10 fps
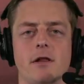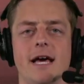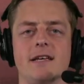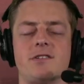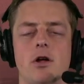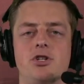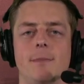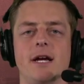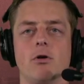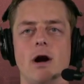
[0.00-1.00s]
latest on
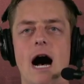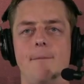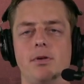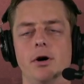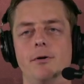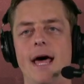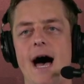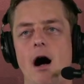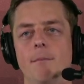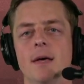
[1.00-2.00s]
Jimmy Garoppolo
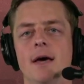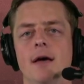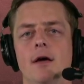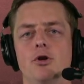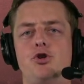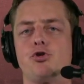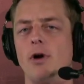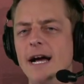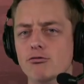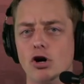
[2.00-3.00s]
now.
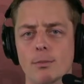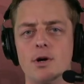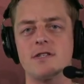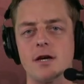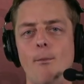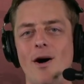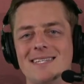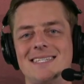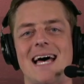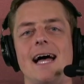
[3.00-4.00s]
Trade rumors somewhat
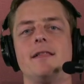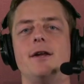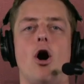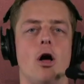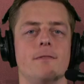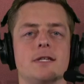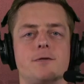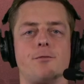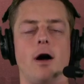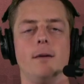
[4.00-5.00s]
silent on this
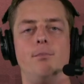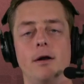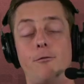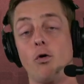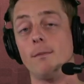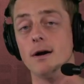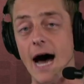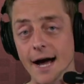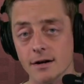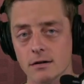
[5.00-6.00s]
front, but former
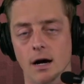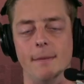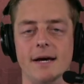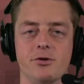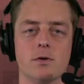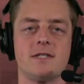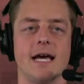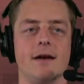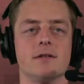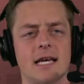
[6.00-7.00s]
Niner Emmanuel
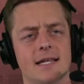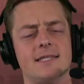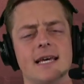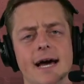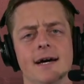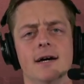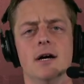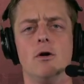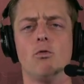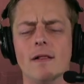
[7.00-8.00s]
Sanders had to say
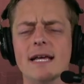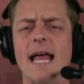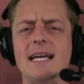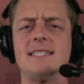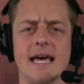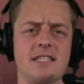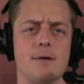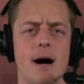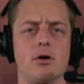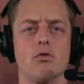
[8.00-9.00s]
really nice things
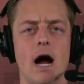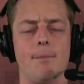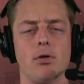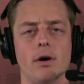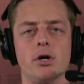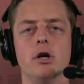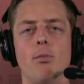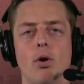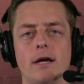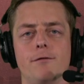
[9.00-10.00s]
about Garoppolo on Good
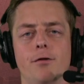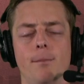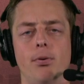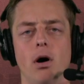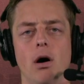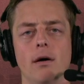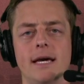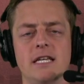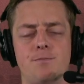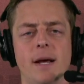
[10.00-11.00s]
Morning Football.
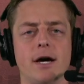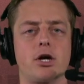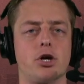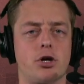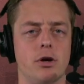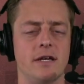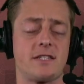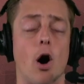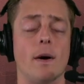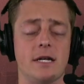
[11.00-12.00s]
He's
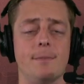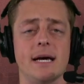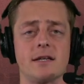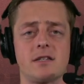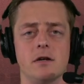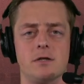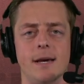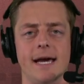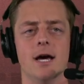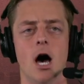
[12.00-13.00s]
going to be
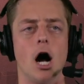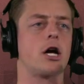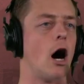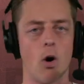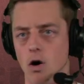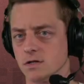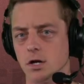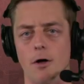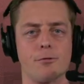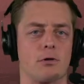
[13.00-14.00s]
a co-host
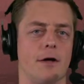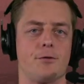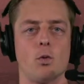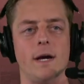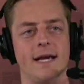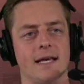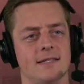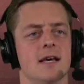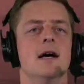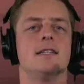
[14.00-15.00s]
all throughout the week
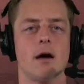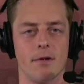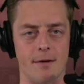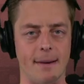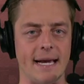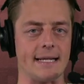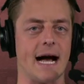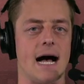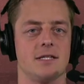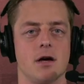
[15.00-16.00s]
as some of the main
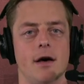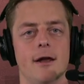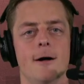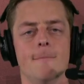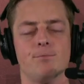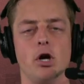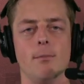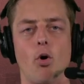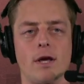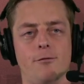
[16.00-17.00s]
guys on Good
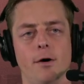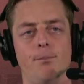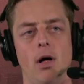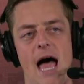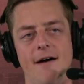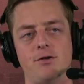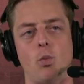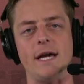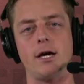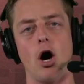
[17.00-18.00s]
Morning Football had the
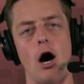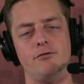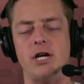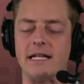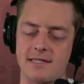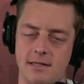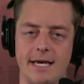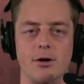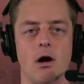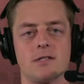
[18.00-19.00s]
week off. Jane
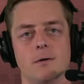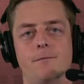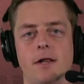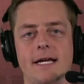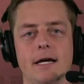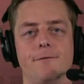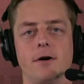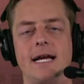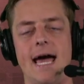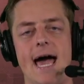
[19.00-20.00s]
Slater also filling in for
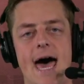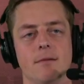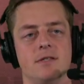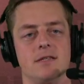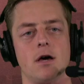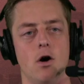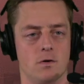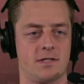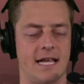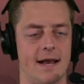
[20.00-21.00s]
Kay Adams as
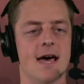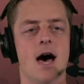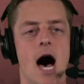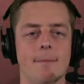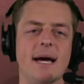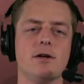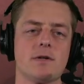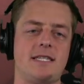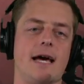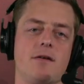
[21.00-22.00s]
host. And Emmanuel
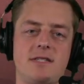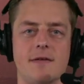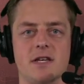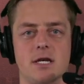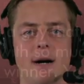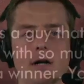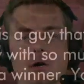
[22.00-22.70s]
Sanders said this about